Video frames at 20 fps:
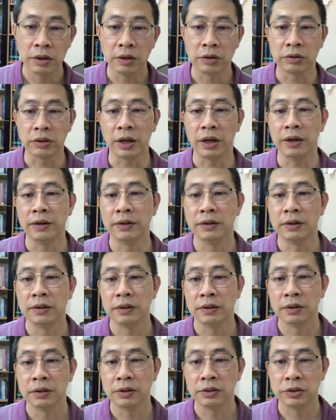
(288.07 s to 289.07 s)
okay
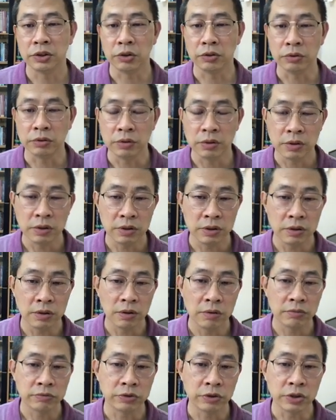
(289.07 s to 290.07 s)
so
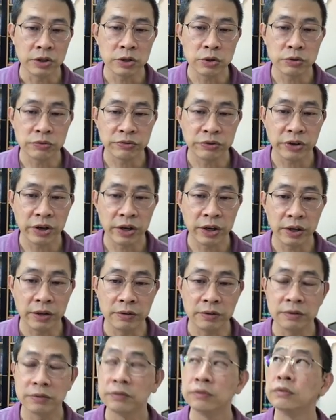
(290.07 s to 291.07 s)
for each
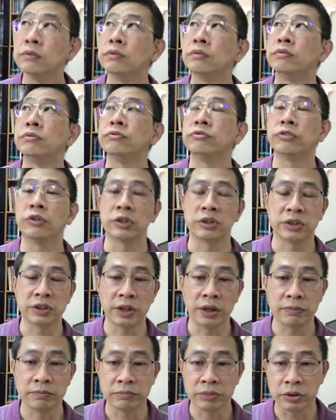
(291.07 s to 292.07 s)
frame for
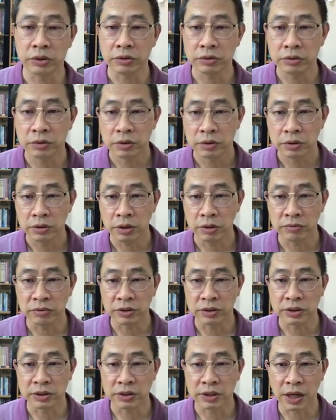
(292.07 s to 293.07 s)
example if
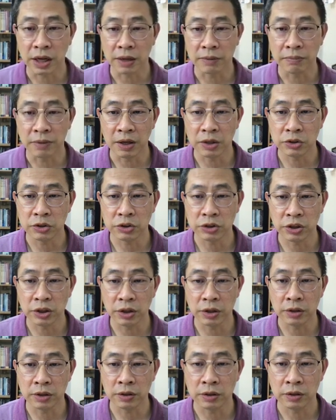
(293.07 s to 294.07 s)
its
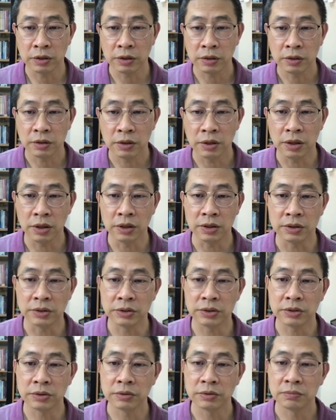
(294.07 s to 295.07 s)
dimension
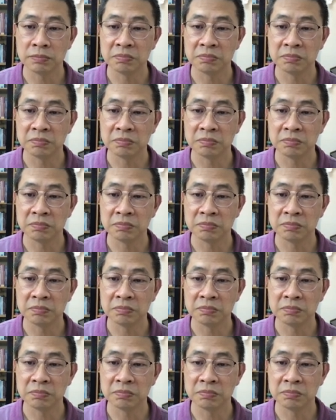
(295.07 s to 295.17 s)
is